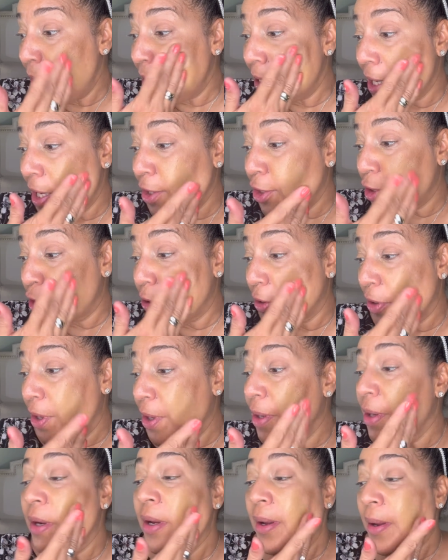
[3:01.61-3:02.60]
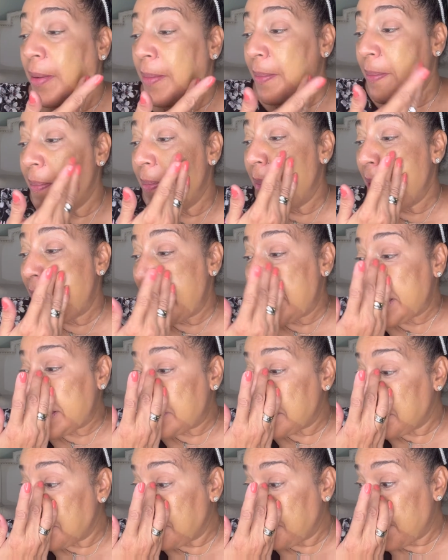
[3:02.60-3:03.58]
texture, bathes
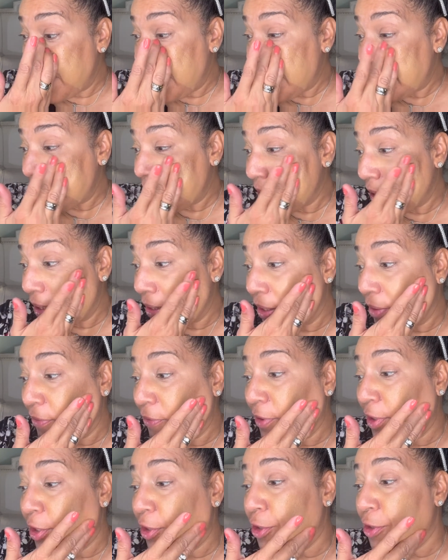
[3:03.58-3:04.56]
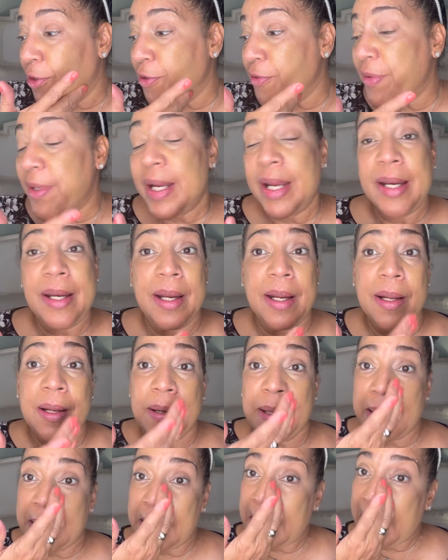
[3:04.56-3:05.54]
your face in a rejuvenating
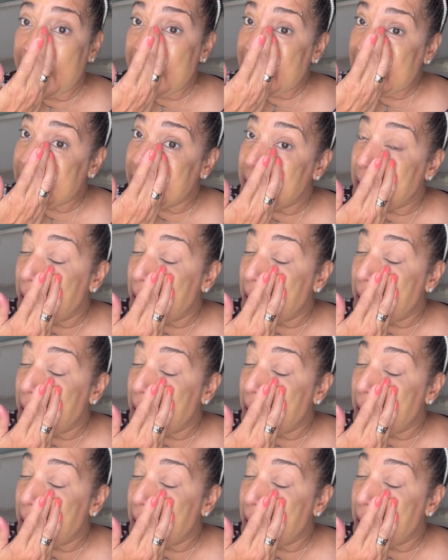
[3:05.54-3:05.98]
light.